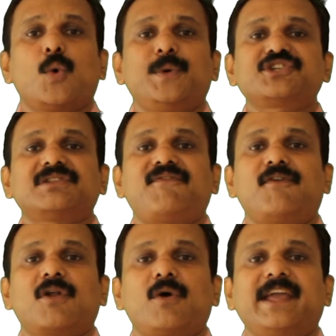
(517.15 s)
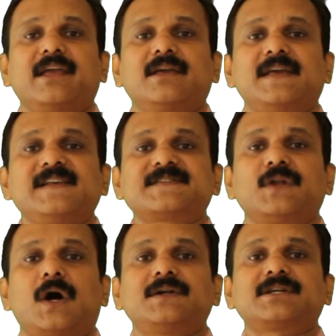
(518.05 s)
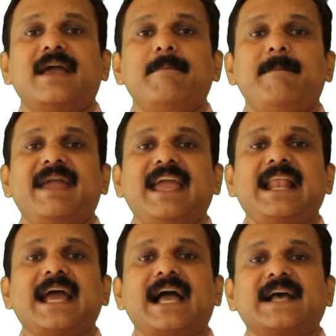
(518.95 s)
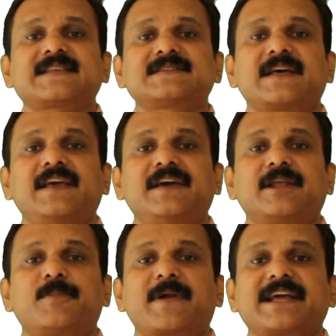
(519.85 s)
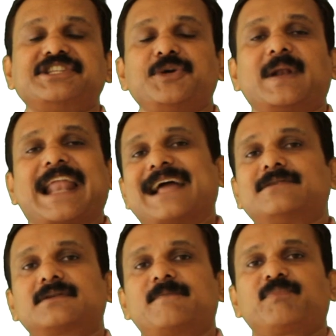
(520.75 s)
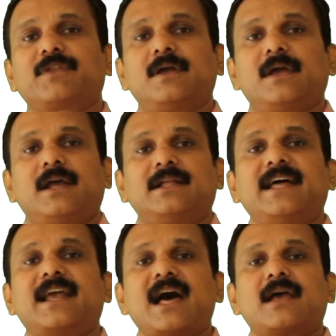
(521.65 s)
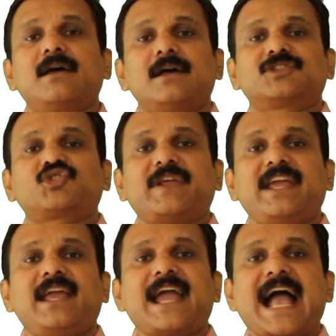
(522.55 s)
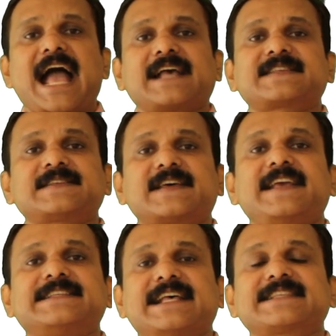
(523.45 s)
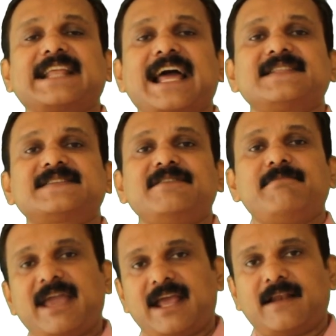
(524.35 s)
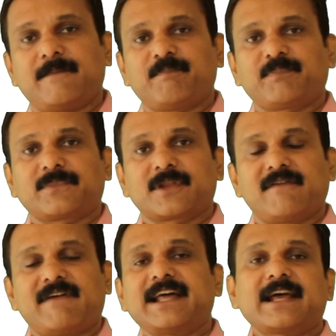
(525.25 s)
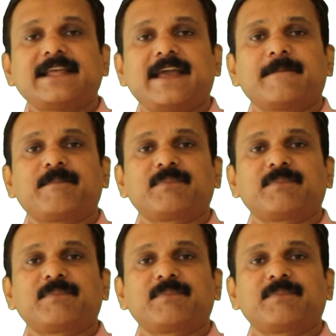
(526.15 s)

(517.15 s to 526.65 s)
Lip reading: Which of the following is not a male accessory reproductive gland? There are 3 accessory sex glands in male. What are they?